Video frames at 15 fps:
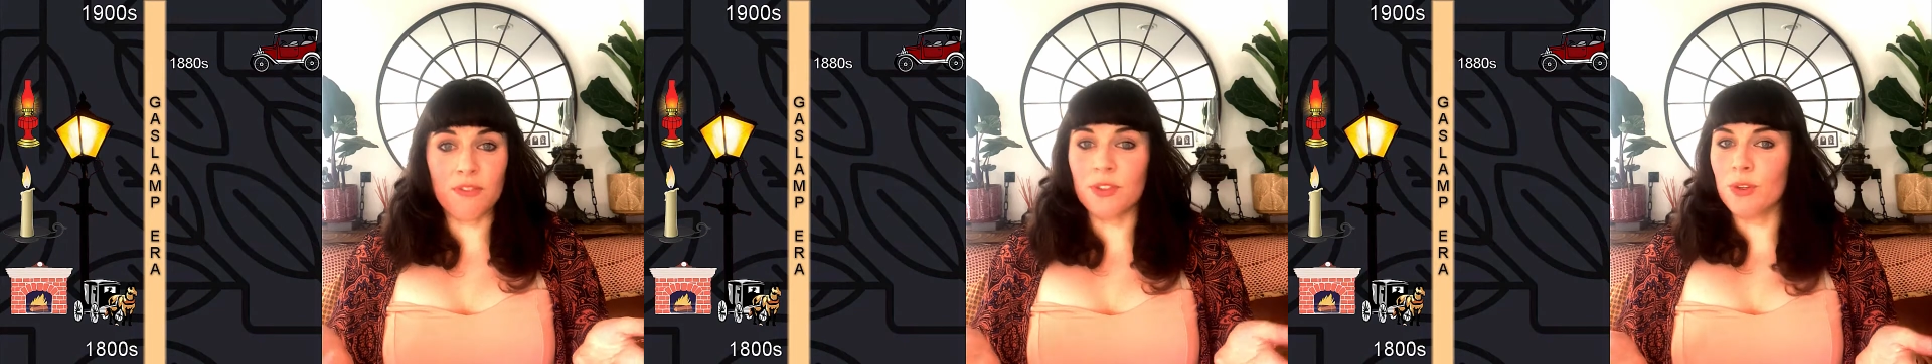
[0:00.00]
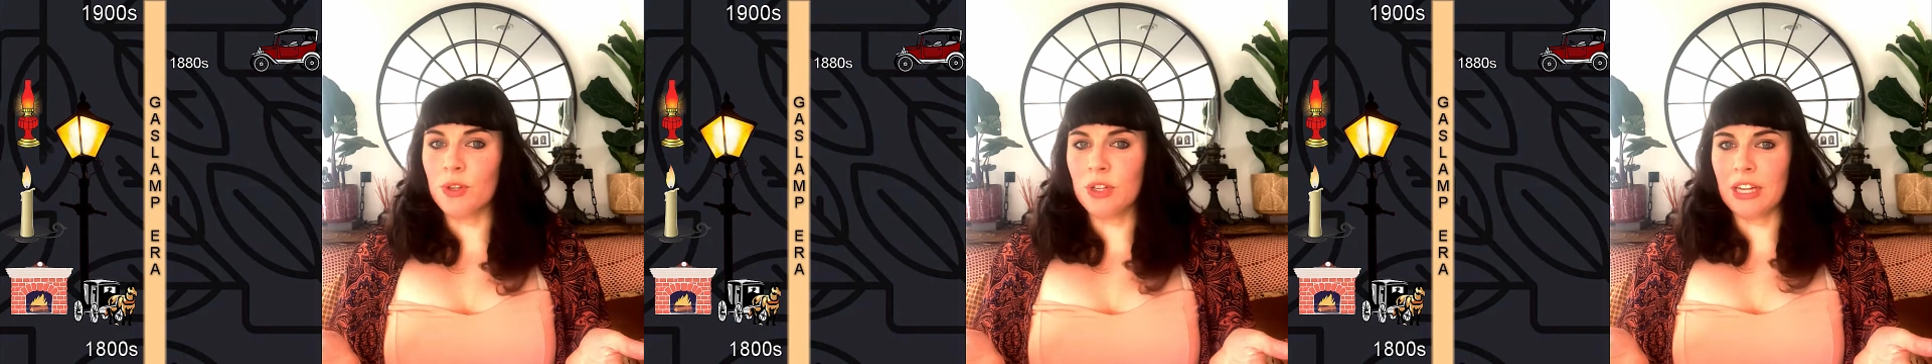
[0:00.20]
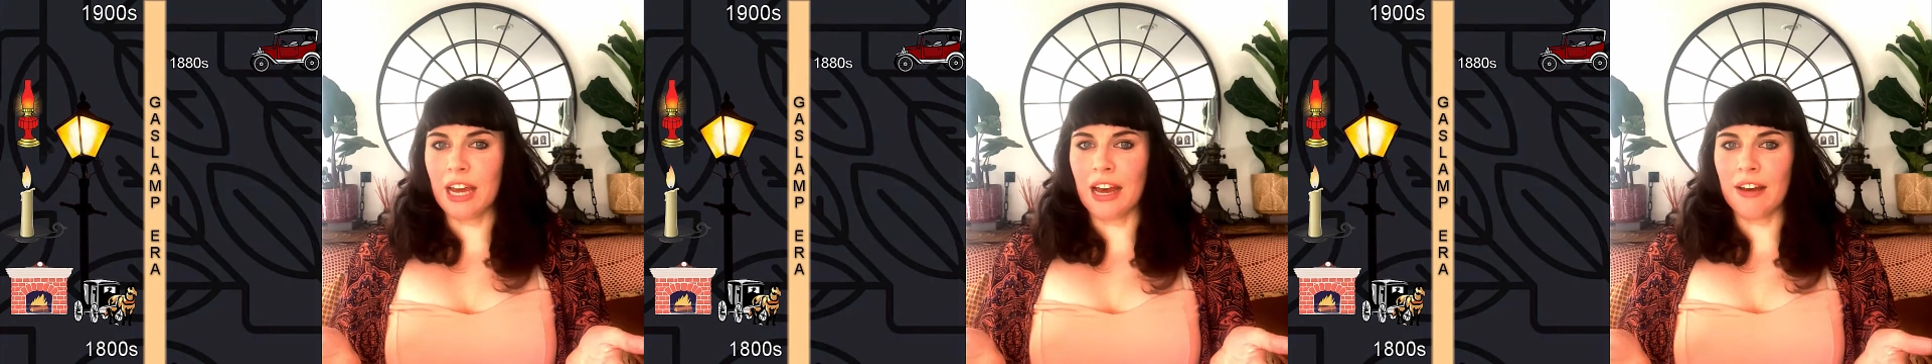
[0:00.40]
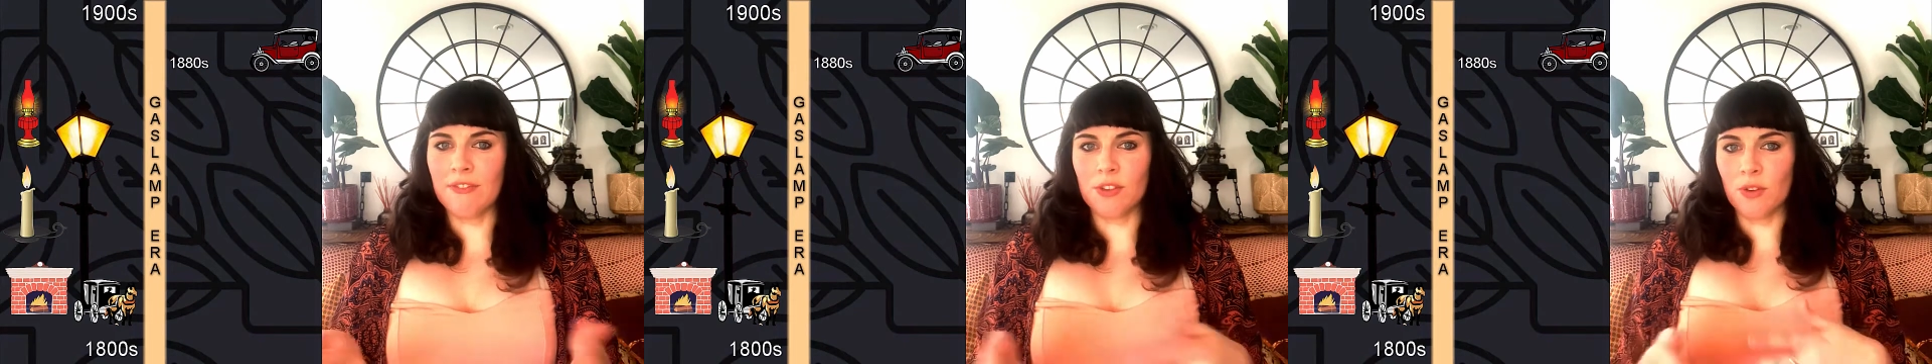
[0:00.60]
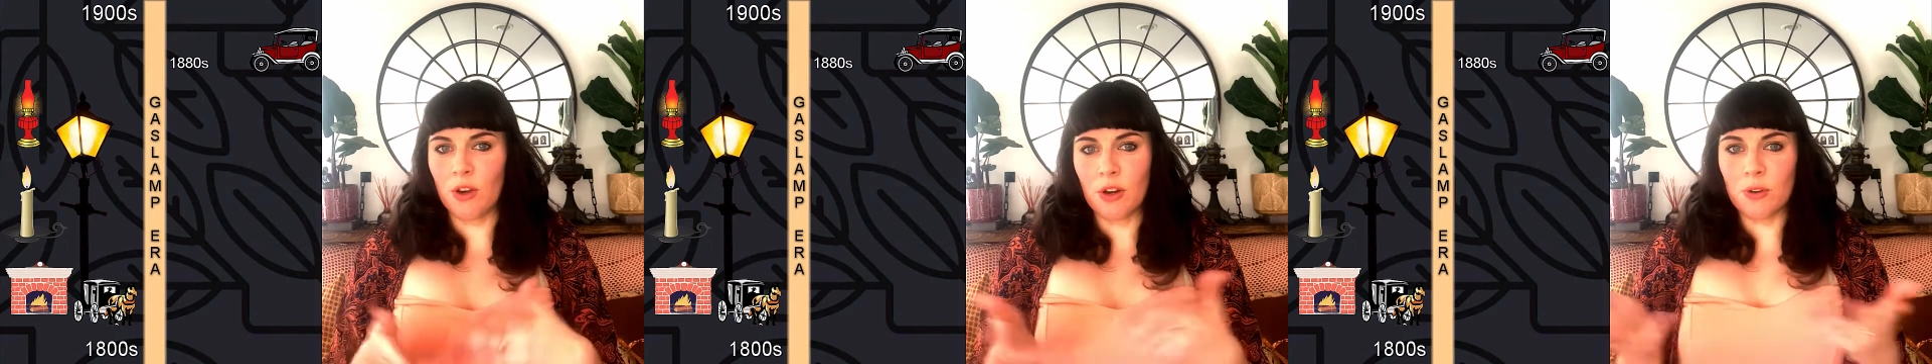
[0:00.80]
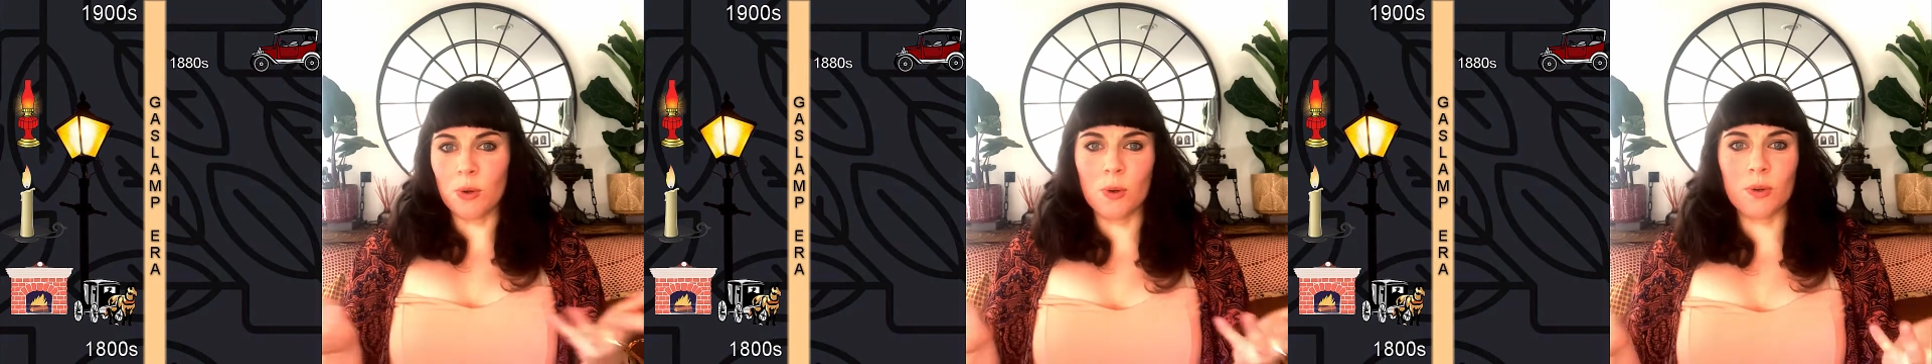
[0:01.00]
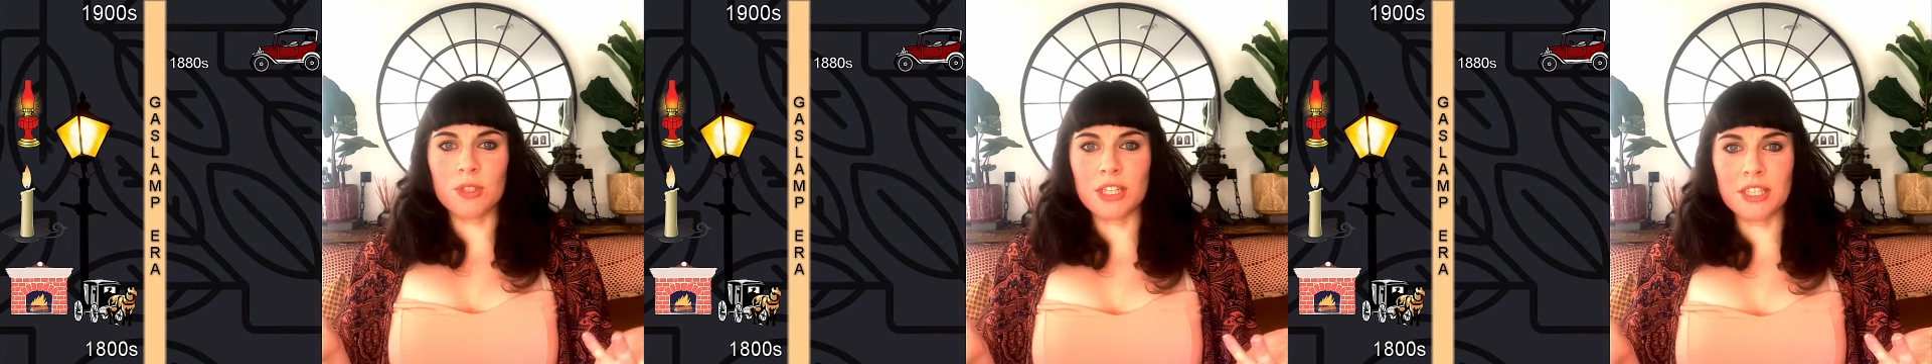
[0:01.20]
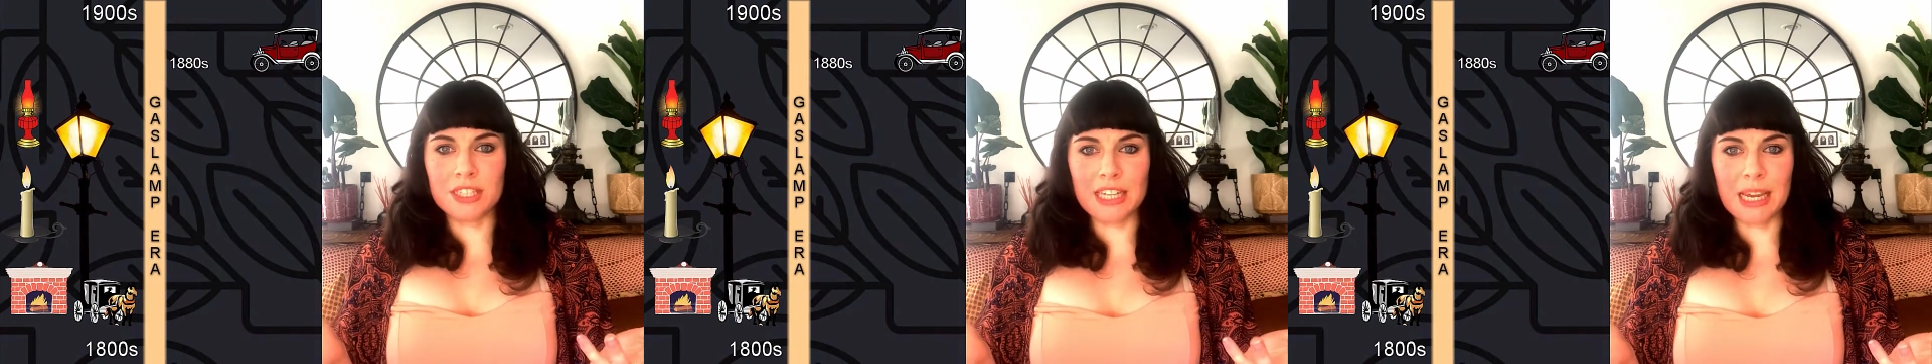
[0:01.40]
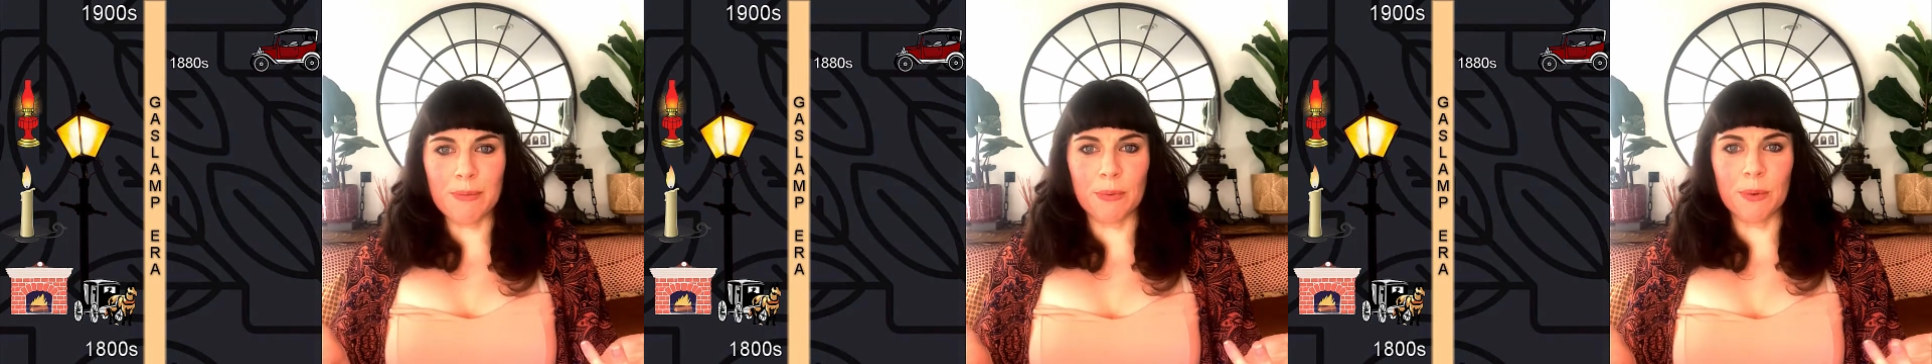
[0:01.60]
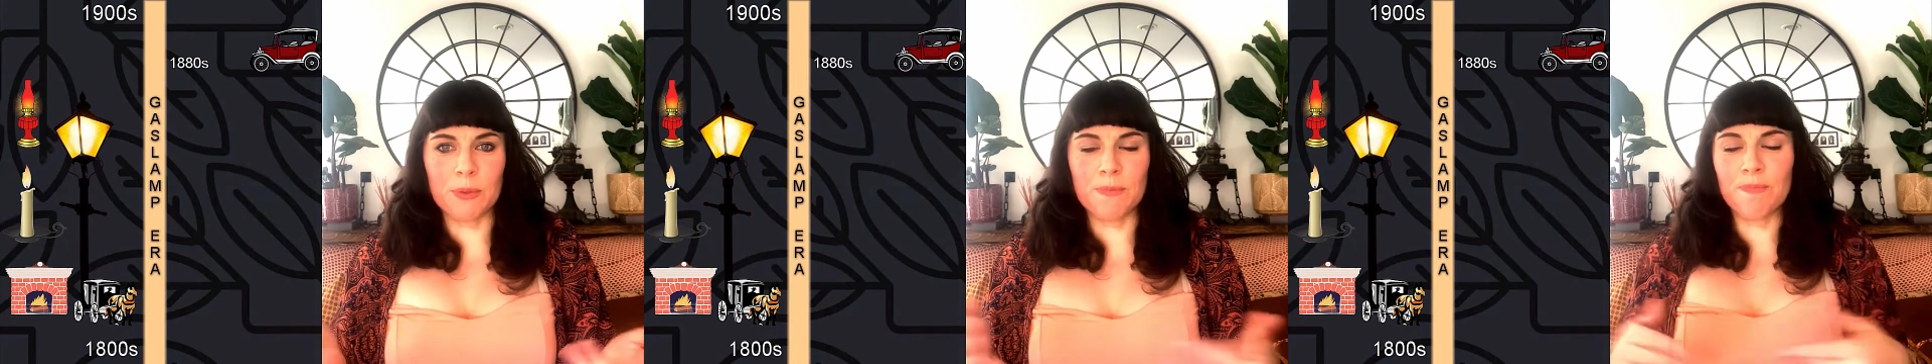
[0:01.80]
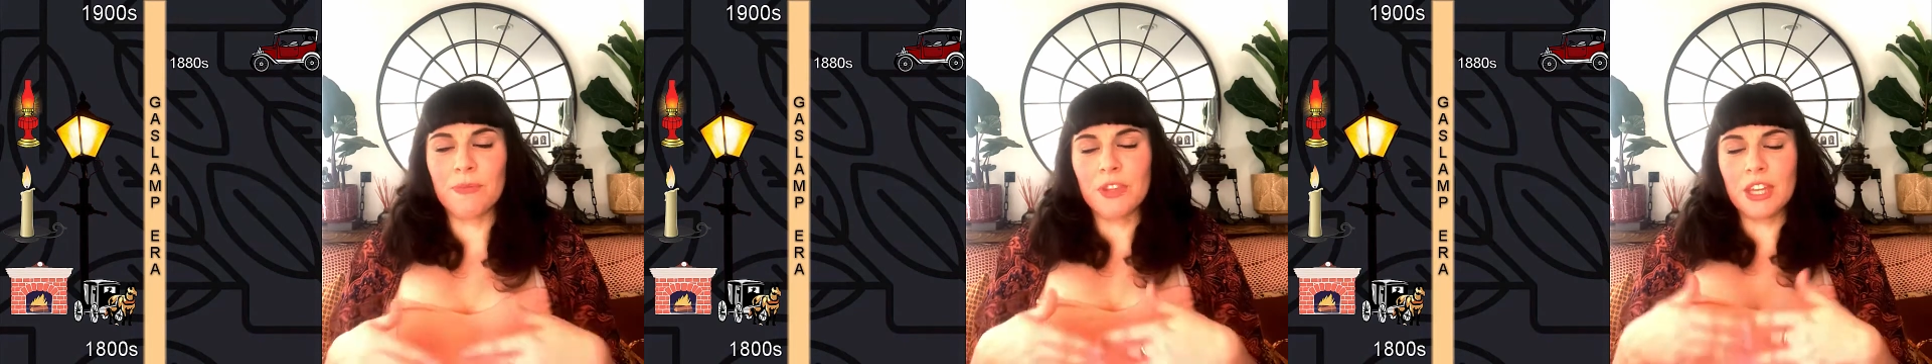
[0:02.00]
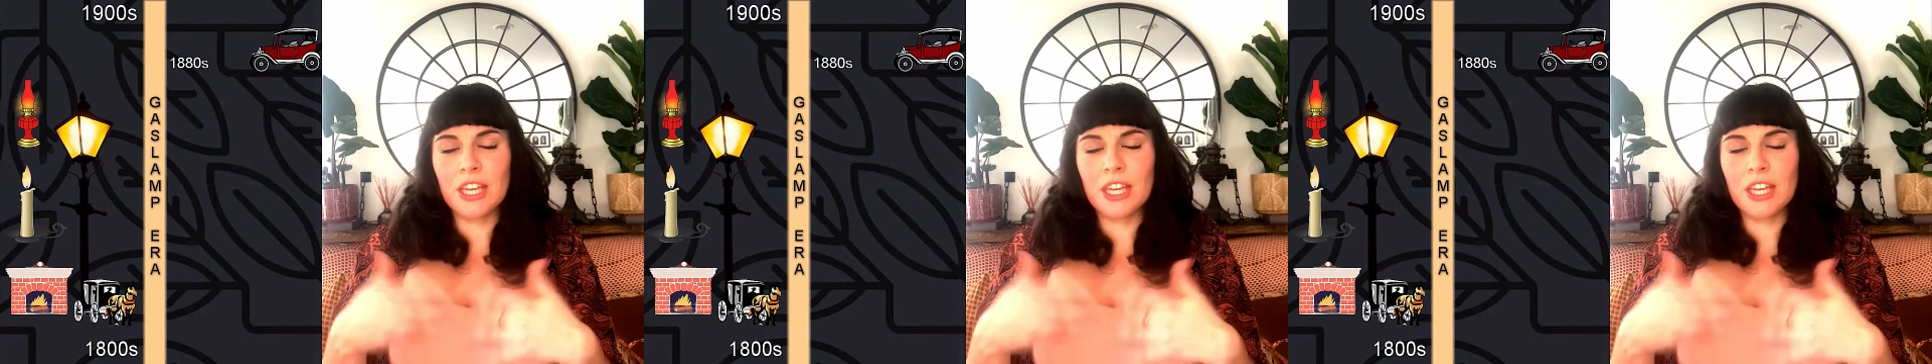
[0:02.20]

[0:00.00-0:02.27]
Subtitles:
off, you could have your own horses stabled,